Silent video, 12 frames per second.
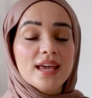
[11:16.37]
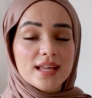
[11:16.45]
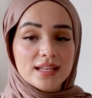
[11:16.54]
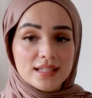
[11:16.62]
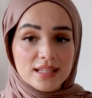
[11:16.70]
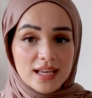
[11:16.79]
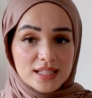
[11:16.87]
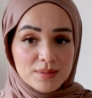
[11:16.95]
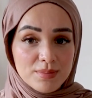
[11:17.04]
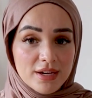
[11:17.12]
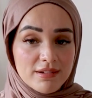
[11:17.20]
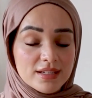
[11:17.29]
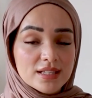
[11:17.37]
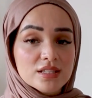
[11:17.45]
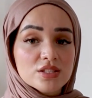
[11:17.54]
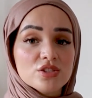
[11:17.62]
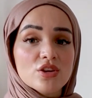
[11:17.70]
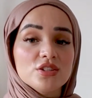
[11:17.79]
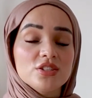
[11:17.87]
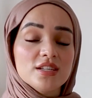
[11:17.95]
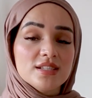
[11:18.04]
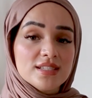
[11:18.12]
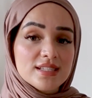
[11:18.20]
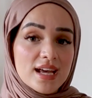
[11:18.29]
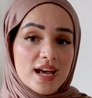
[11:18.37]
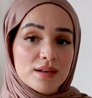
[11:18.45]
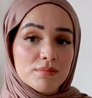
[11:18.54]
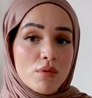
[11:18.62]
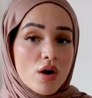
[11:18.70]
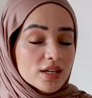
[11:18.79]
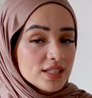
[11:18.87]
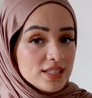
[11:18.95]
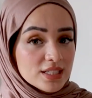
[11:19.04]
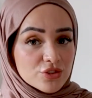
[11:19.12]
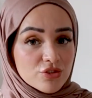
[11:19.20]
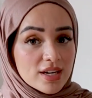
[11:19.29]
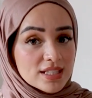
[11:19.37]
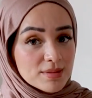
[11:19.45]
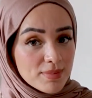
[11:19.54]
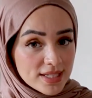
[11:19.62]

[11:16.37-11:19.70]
gain experience, start to understand marketing trends